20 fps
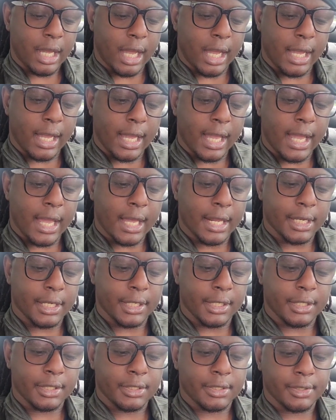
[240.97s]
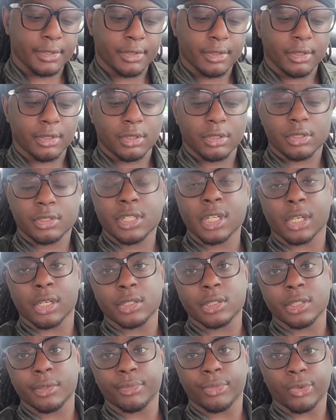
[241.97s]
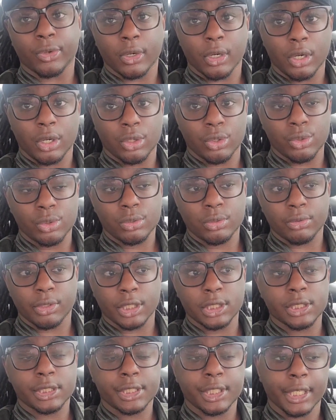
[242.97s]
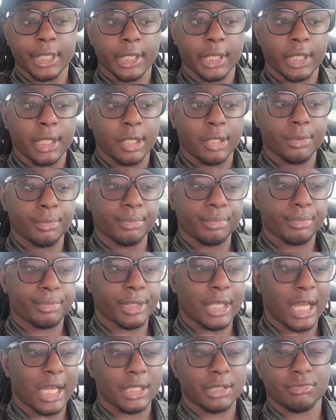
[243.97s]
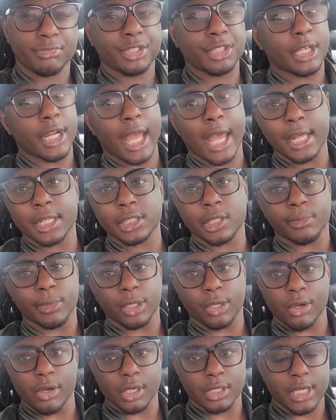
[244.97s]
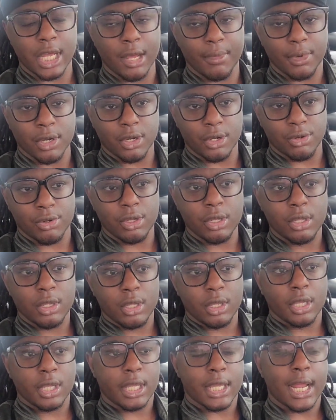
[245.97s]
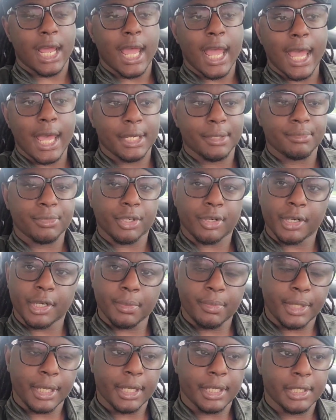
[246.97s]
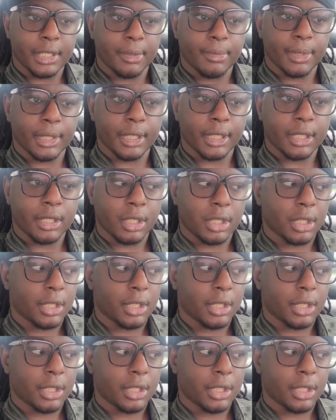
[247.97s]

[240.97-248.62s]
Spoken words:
I added ticker symbol O, Realty Income. I should have added them a long time ago, and I had them during the pandemic.